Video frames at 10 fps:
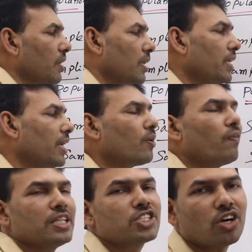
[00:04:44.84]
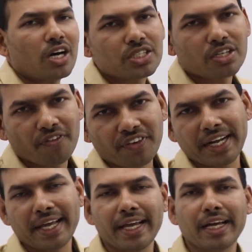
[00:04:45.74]
Equal chance of
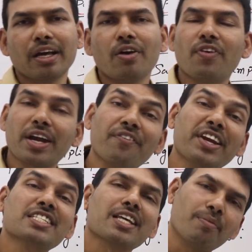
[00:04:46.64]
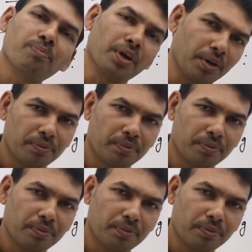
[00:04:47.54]
getting for every sample.